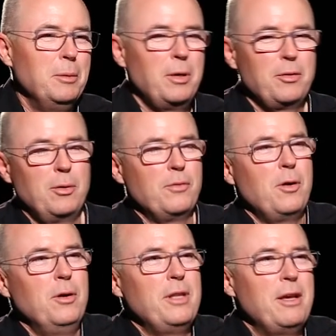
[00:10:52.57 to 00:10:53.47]
But I thought, I've
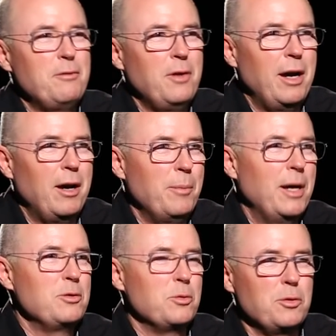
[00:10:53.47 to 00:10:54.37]
gone that far, I may
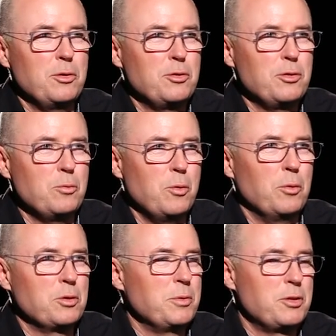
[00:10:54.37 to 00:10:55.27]
as well do the two
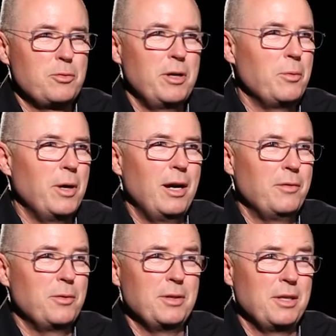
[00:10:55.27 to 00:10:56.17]
walks. But straight away
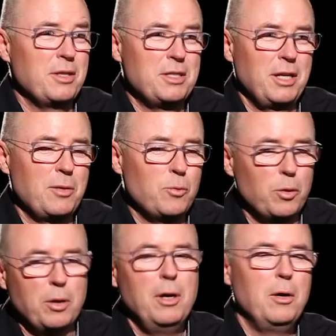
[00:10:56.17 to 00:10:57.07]
after I'd done the second
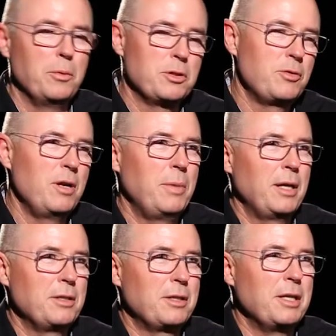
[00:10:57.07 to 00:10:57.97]
walk, we're straight
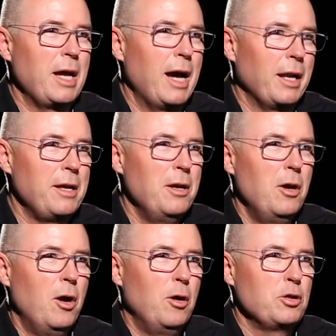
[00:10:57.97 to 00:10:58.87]
back to Kigali
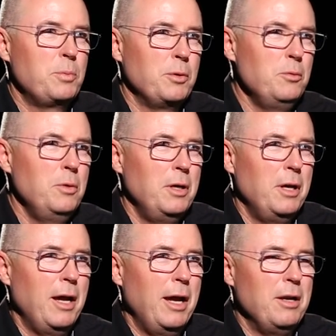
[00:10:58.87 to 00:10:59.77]
Hospital,
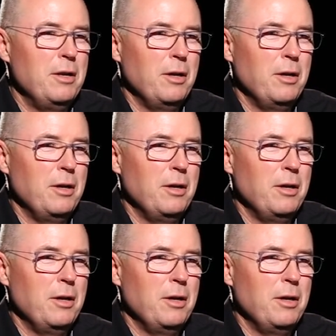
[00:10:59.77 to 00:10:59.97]
and